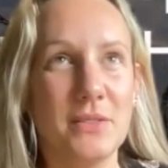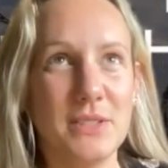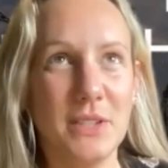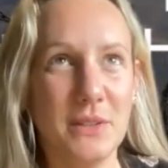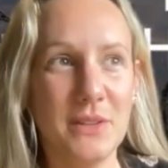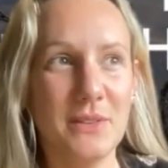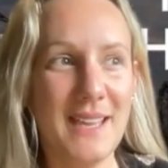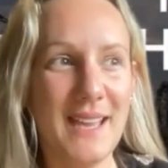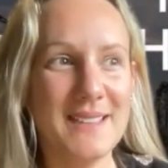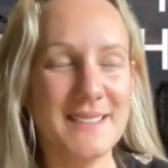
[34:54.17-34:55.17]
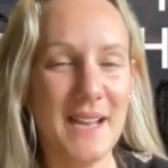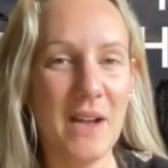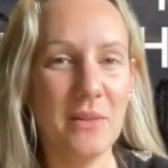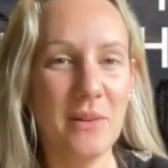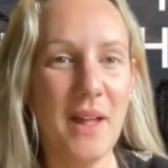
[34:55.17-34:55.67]
2-3 years
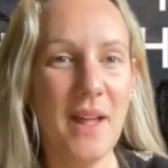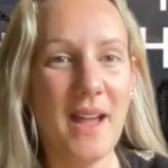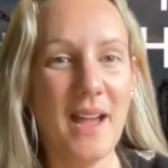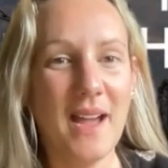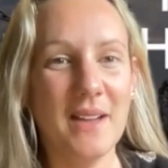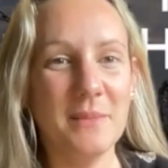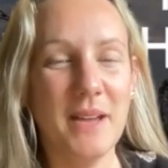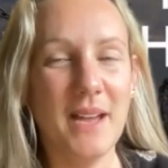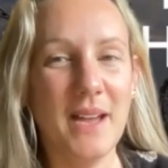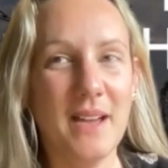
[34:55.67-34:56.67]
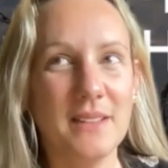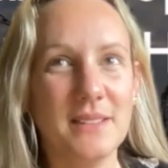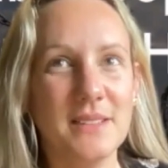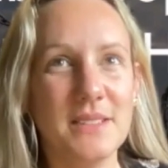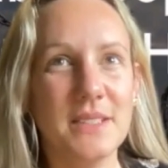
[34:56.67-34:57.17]
now,
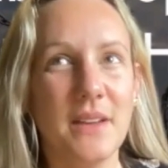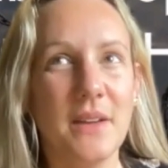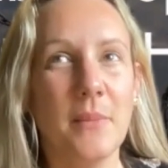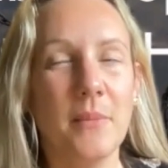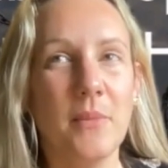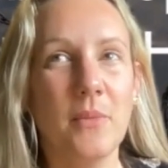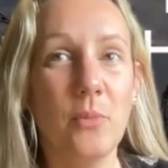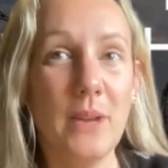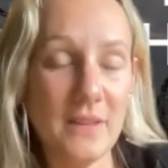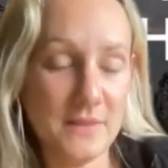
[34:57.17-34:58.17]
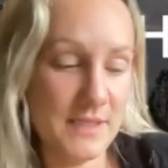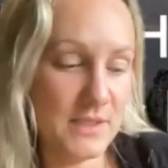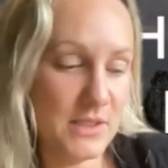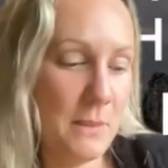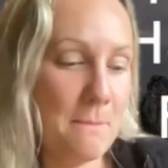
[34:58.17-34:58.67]
and we have seen
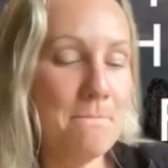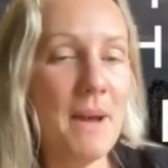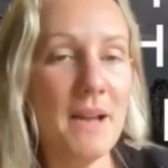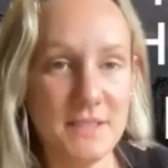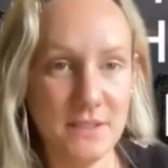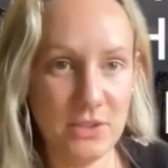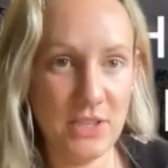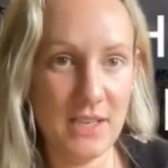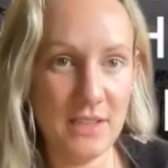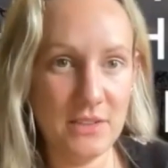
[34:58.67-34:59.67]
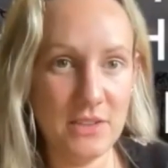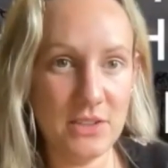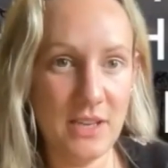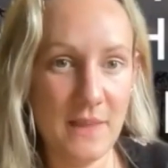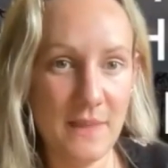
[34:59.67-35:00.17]
such a massive
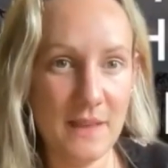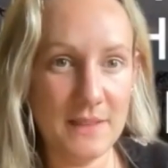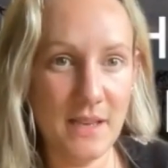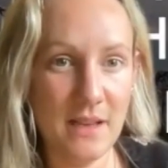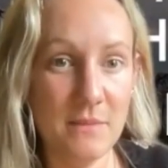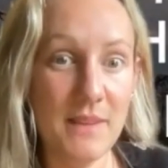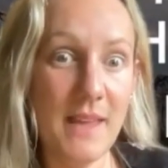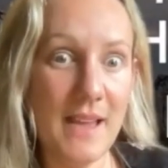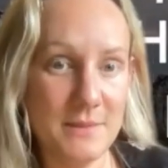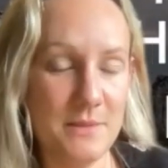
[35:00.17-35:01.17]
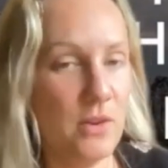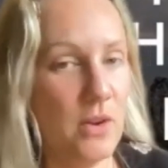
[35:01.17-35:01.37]
change in that time. Yes, we've